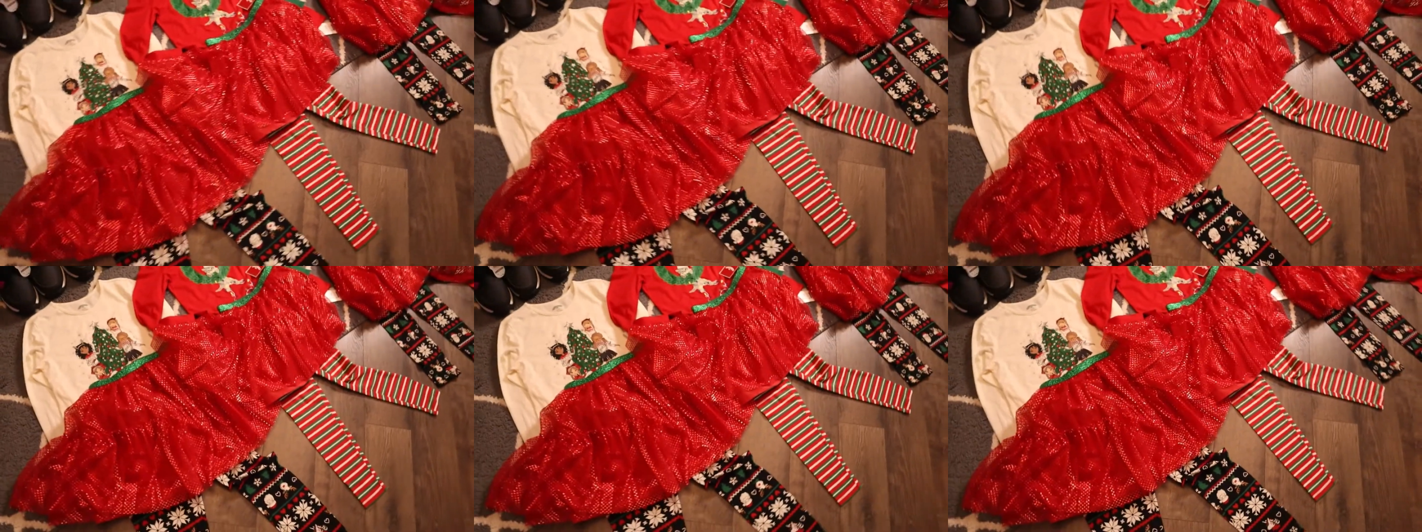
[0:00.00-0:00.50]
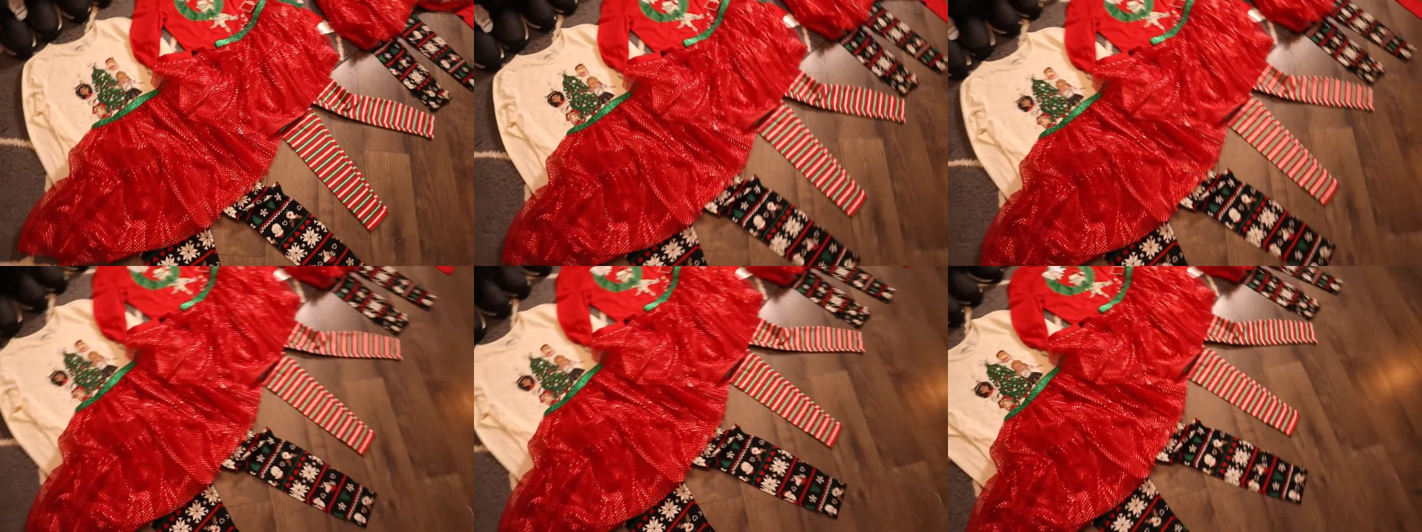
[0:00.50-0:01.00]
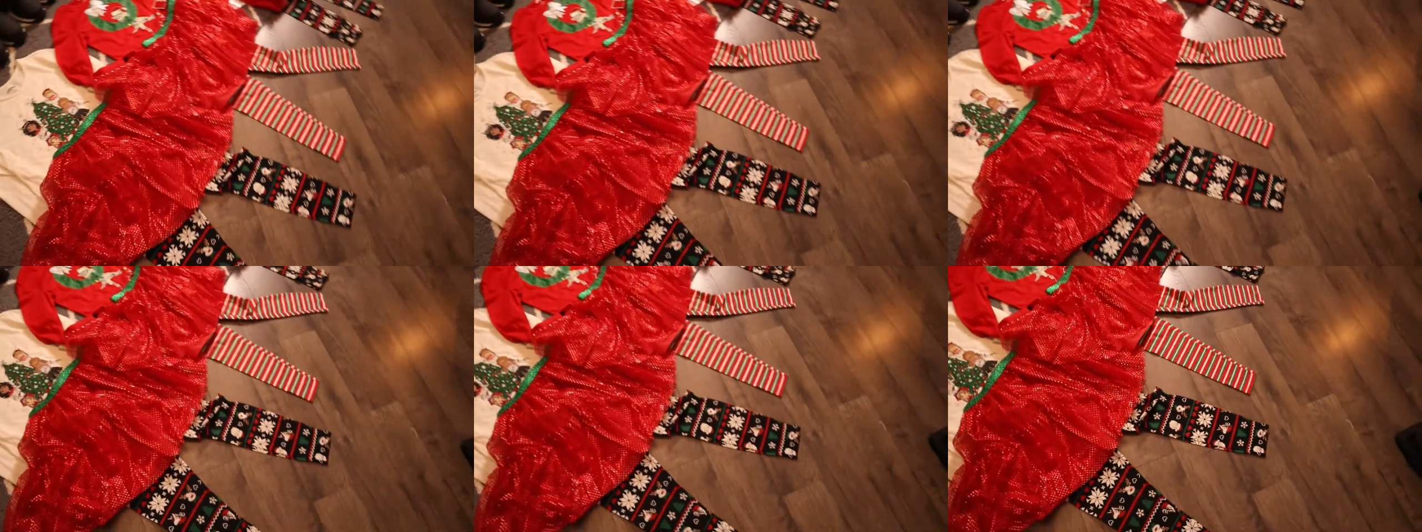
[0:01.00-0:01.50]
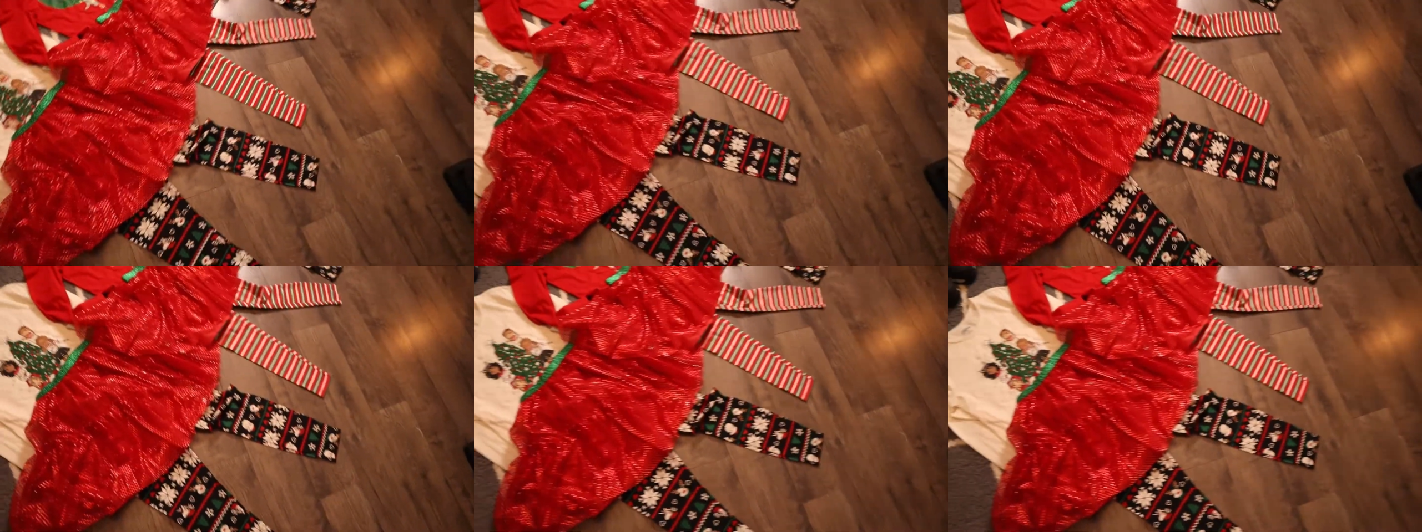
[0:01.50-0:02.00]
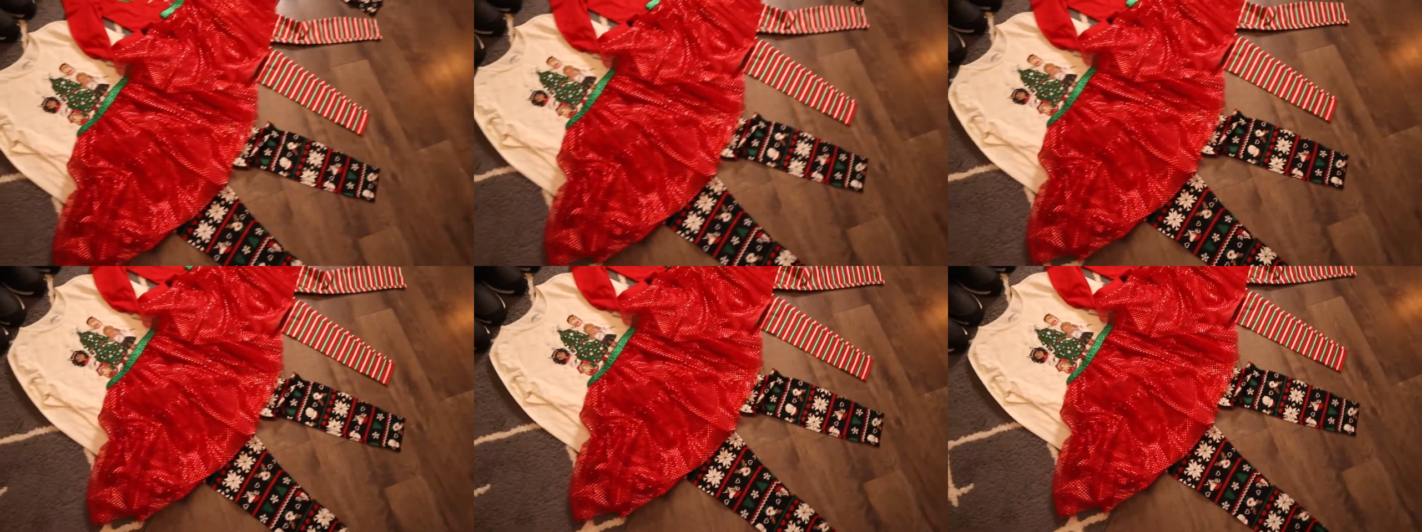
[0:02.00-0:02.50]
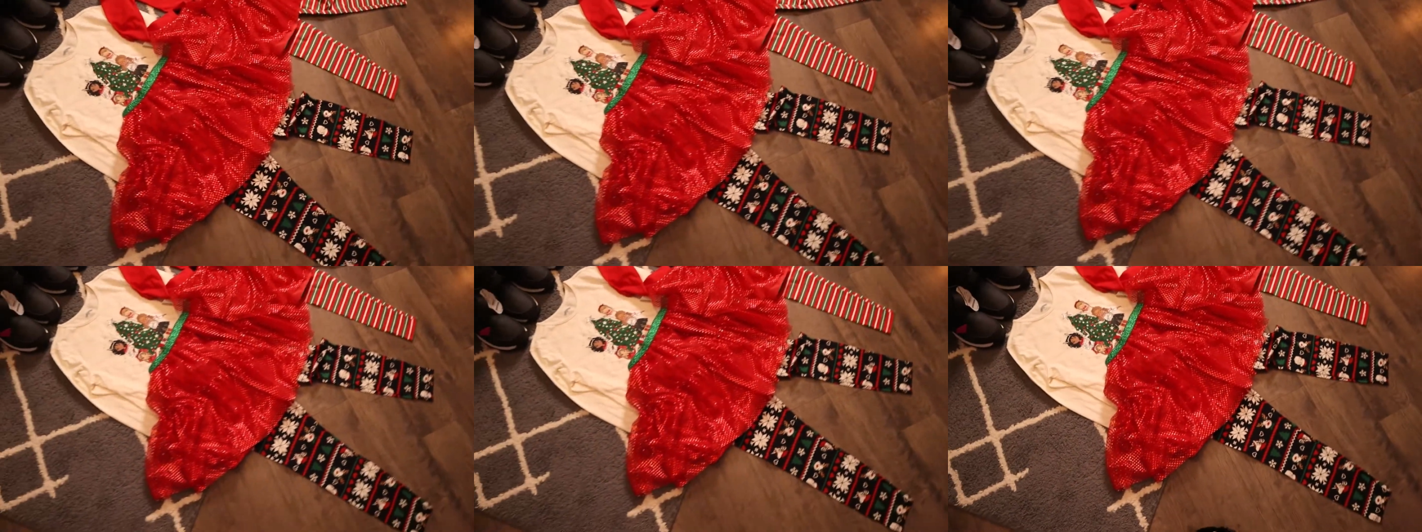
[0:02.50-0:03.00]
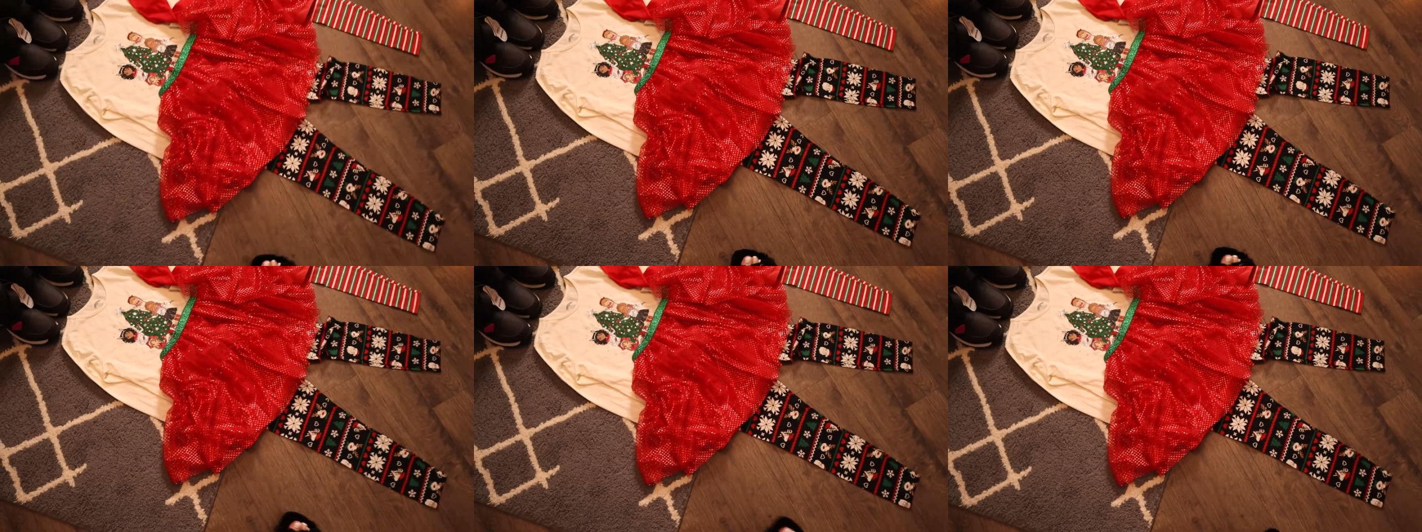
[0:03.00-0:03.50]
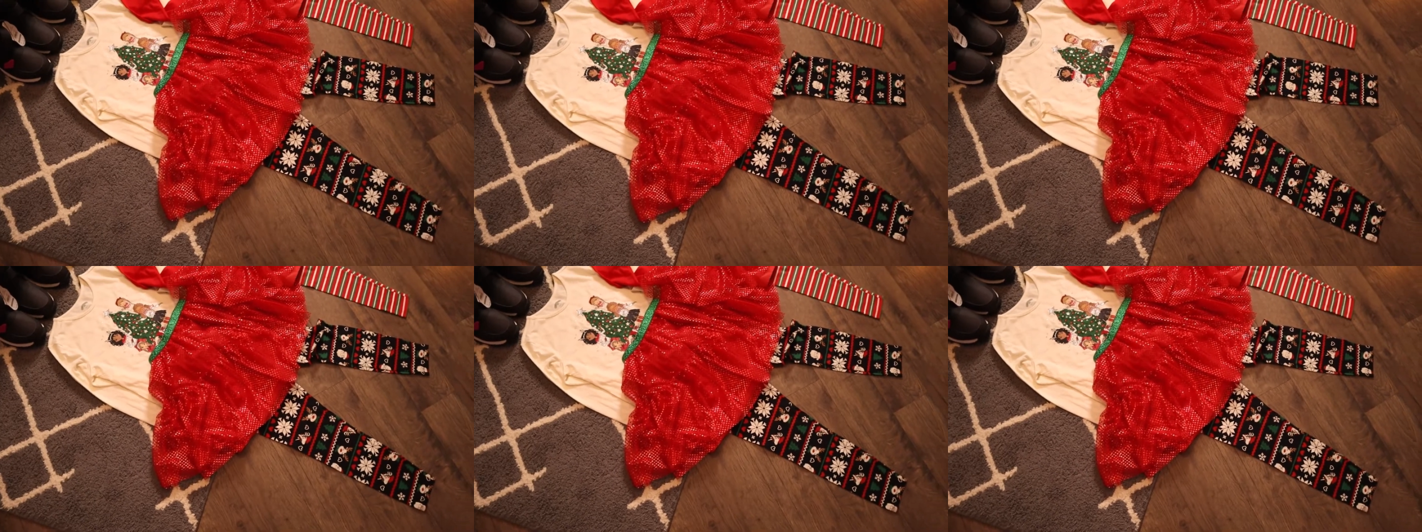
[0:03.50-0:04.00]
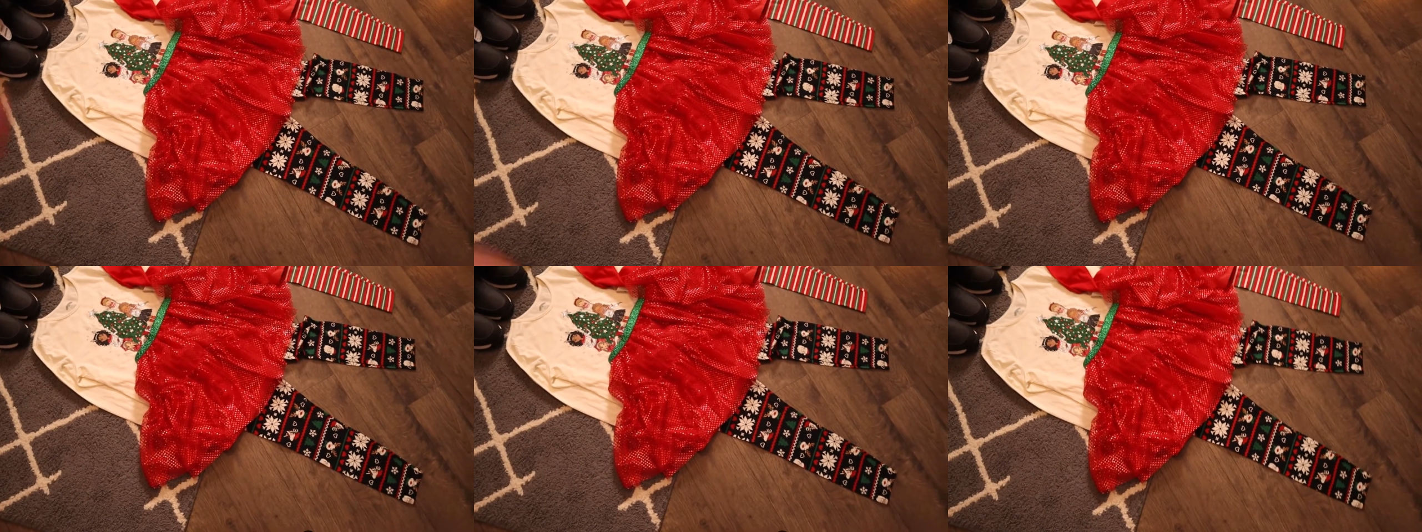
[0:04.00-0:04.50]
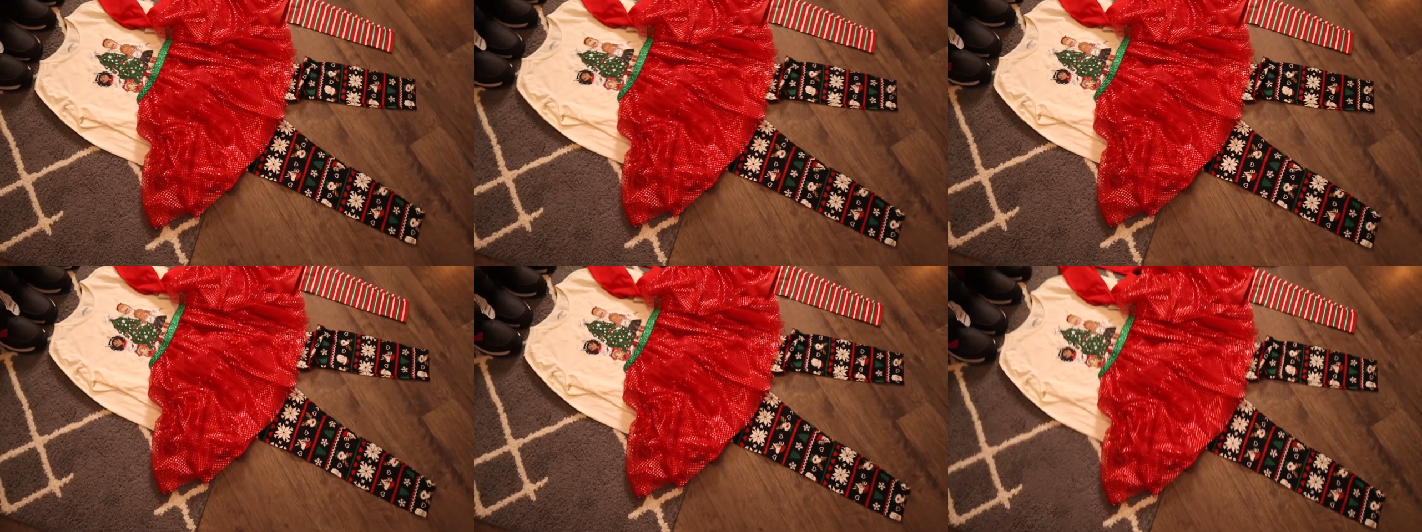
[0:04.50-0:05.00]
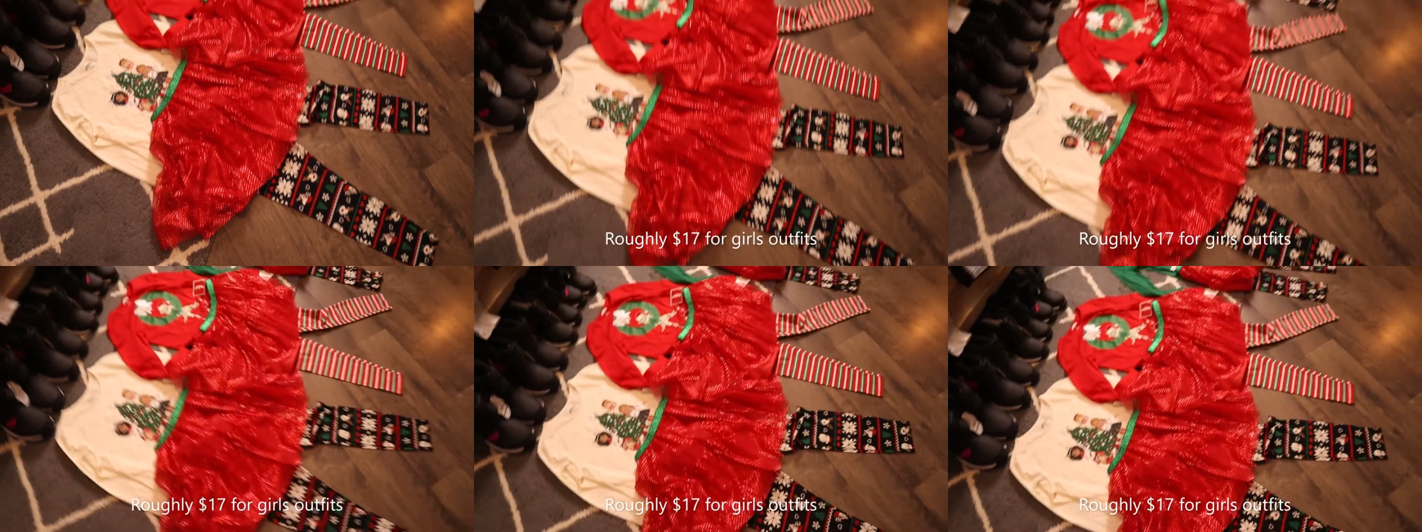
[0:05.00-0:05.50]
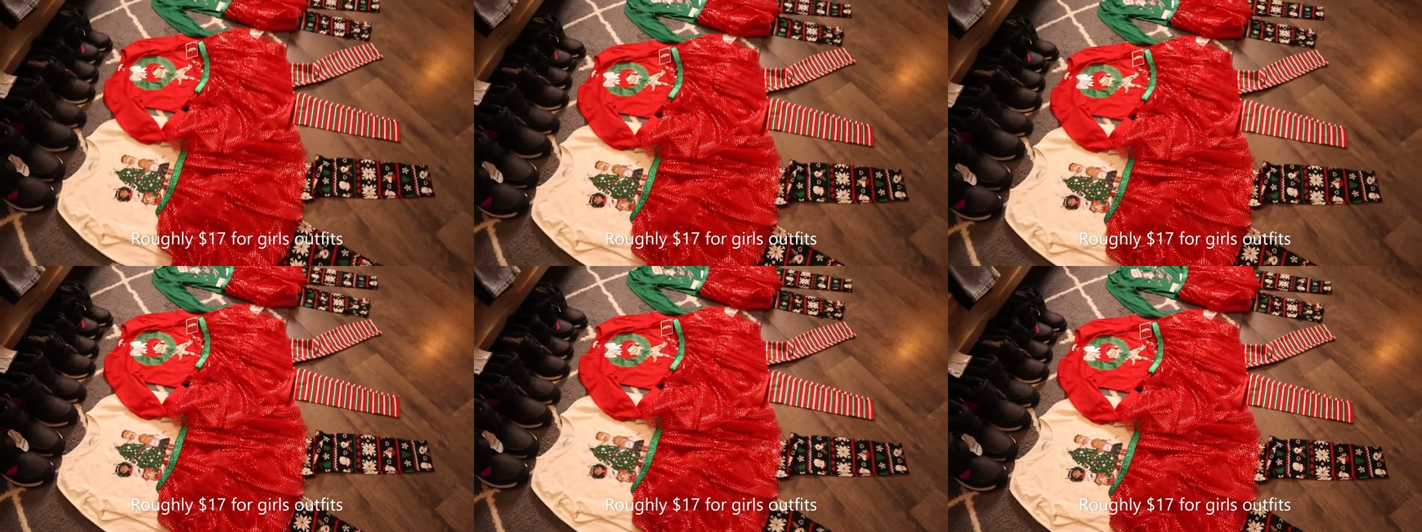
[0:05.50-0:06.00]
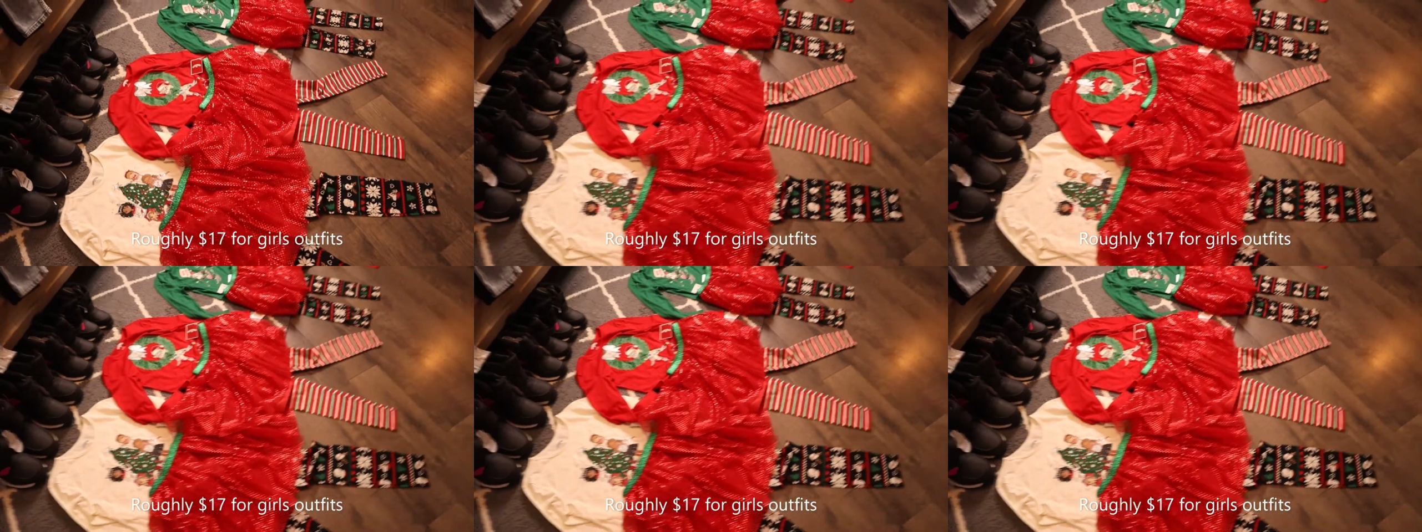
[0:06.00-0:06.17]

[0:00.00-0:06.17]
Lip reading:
No face is visible, so there are no lips to read.